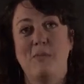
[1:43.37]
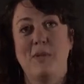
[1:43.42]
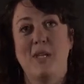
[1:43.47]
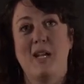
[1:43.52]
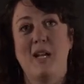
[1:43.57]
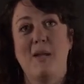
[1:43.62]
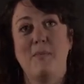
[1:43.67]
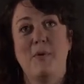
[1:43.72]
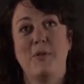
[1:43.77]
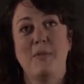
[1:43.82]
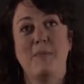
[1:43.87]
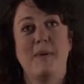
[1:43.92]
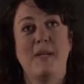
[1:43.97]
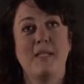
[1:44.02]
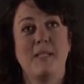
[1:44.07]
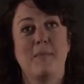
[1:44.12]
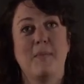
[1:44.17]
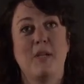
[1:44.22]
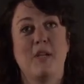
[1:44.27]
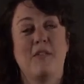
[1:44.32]
Can I multiply
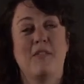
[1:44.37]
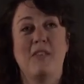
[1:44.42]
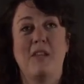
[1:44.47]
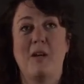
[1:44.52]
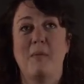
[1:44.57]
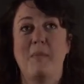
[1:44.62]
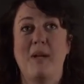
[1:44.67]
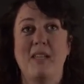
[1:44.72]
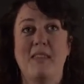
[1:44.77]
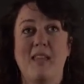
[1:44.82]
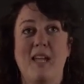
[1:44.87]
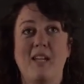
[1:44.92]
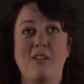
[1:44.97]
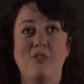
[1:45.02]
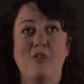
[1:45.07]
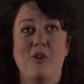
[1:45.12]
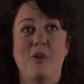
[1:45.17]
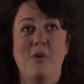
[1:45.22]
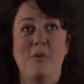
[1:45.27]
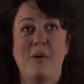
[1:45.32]
something over there and make the h
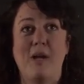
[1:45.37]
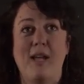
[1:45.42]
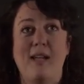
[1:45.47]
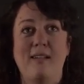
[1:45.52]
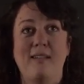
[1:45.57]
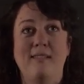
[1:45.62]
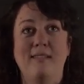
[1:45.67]
go away?